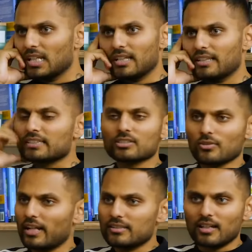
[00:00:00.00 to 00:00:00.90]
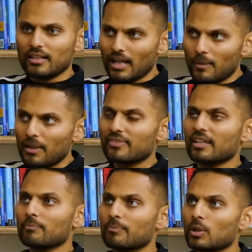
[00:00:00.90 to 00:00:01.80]
Yeah, that's a great tiny habit. I
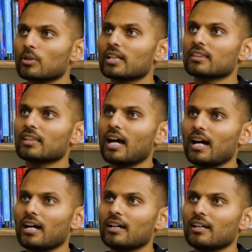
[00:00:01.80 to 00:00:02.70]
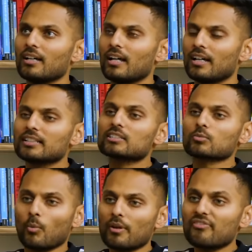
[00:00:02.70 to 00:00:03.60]
think building that, and this is
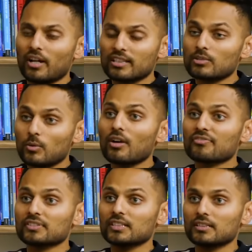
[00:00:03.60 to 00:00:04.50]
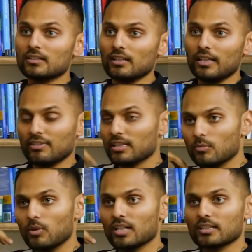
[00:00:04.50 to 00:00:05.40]
what we find so often, even in
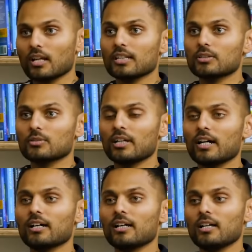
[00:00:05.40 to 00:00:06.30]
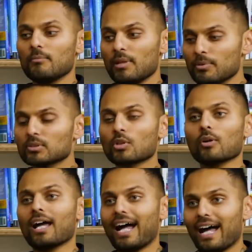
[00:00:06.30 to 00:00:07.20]
the work that I do, that people
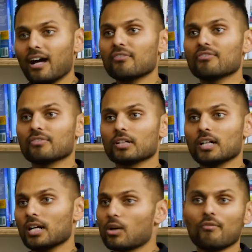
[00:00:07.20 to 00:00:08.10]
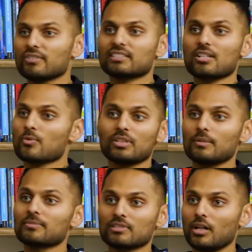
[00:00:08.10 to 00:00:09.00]
don't have a conversation with
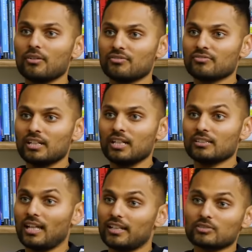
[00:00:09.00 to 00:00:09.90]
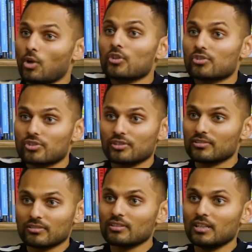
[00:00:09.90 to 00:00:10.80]
themselves that is
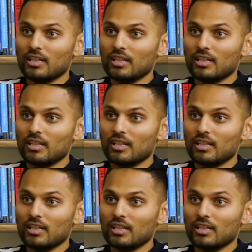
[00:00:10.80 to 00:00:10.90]
conscious.